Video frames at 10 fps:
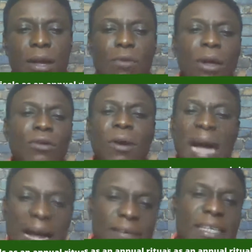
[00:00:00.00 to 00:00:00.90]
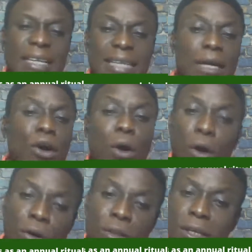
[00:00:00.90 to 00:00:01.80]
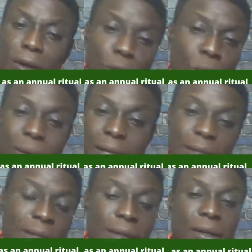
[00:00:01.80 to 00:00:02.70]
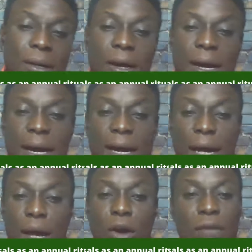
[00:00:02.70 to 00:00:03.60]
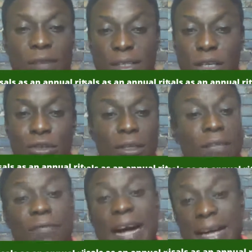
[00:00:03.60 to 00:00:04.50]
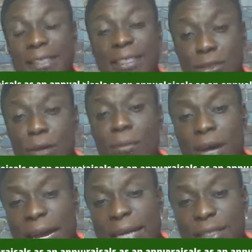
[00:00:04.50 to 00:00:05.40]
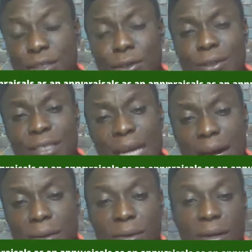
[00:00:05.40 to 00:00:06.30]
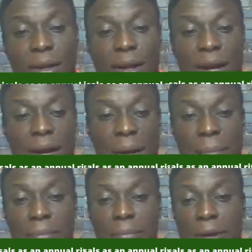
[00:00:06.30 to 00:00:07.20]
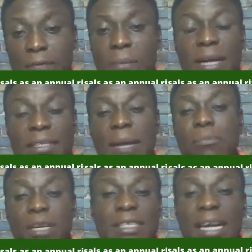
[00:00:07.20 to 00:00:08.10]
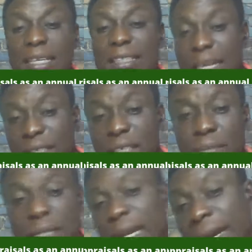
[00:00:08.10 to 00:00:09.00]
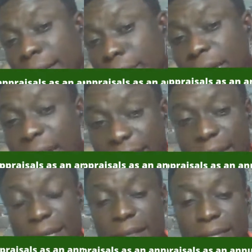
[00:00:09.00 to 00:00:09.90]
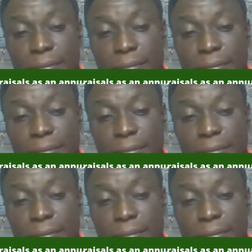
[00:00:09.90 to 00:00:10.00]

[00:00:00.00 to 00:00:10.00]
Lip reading: When you have it as an ongoing conversation, in fact, in some organizations now, performance appraisal is actually being eliminated.